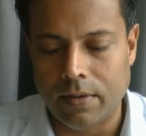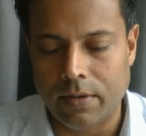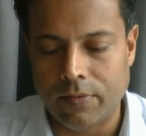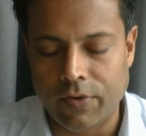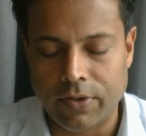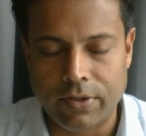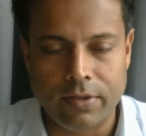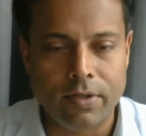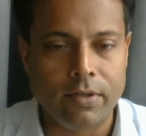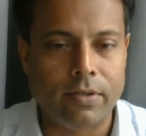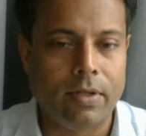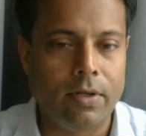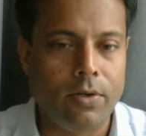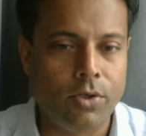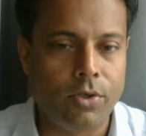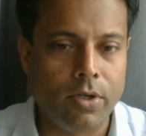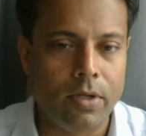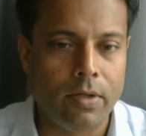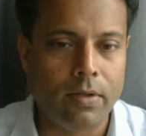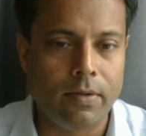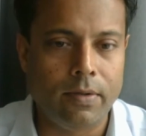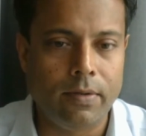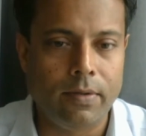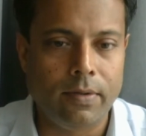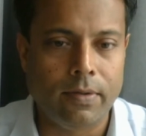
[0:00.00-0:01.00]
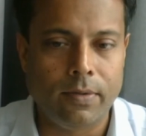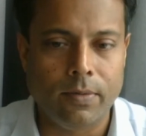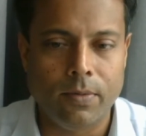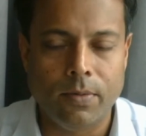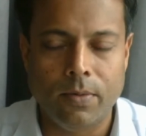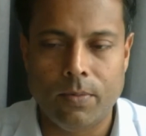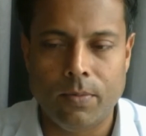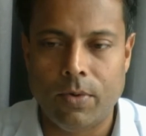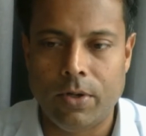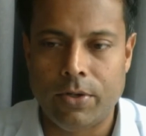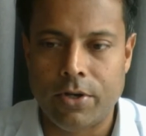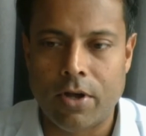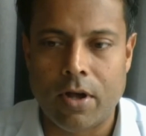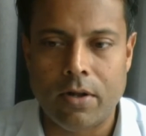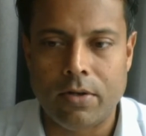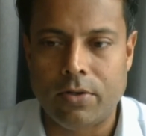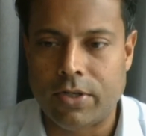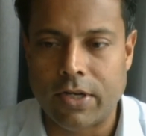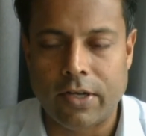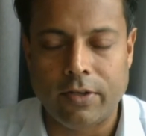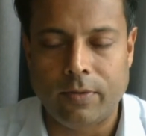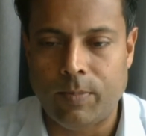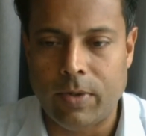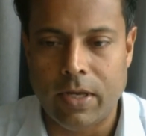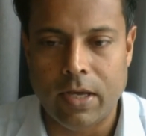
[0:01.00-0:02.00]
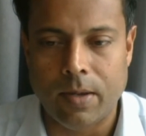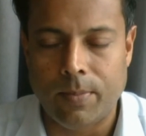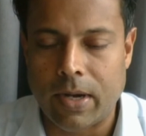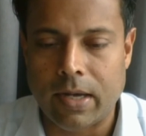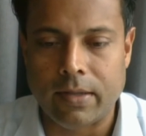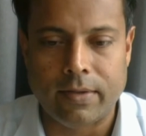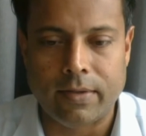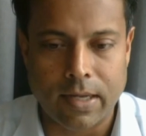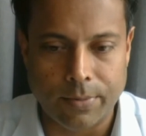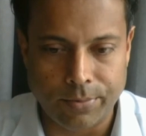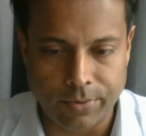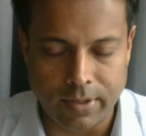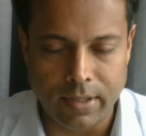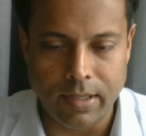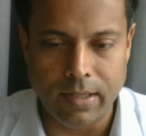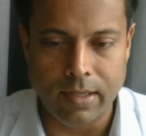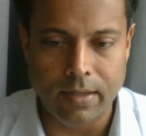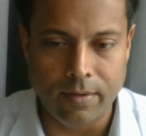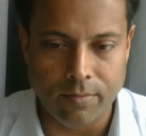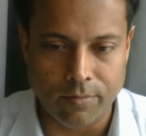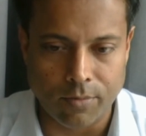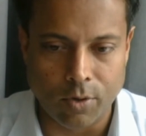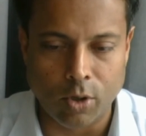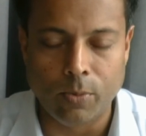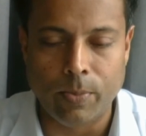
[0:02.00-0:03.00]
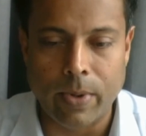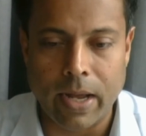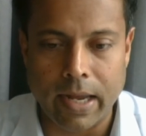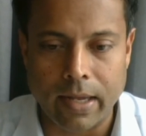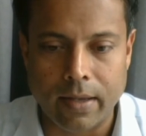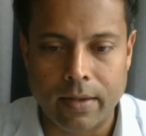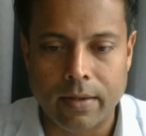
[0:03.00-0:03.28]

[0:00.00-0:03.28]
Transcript: the fiscal solutions will not just be about subsidy rollback.